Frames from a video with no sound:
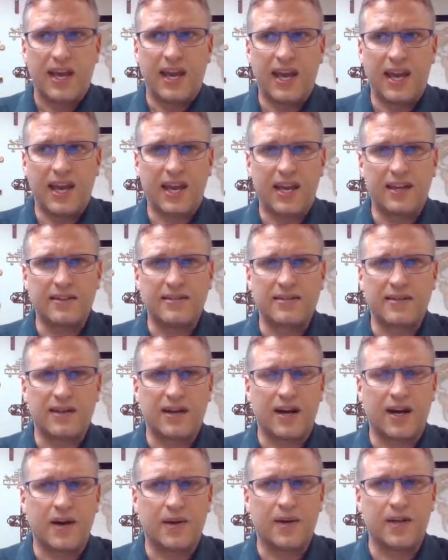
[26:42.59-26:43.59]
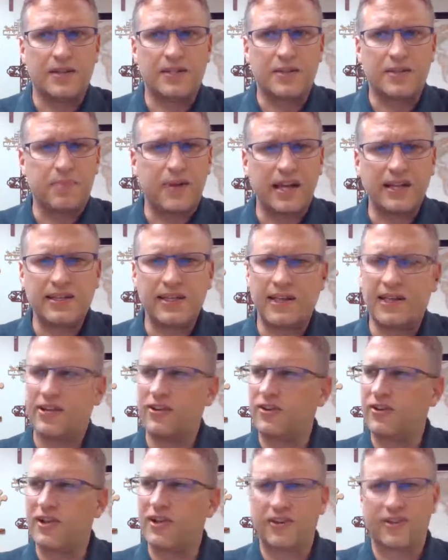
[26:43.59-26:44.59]
and depicting it.
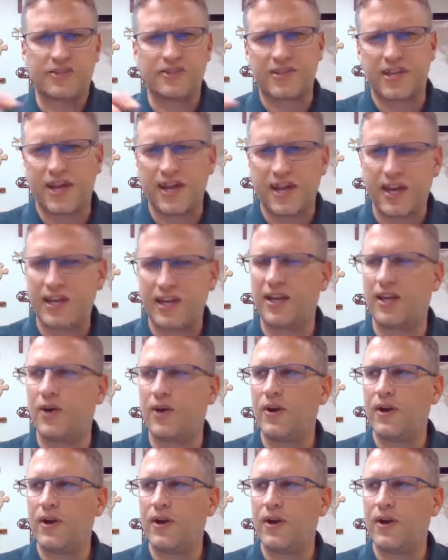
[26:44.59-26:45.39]
It'll say,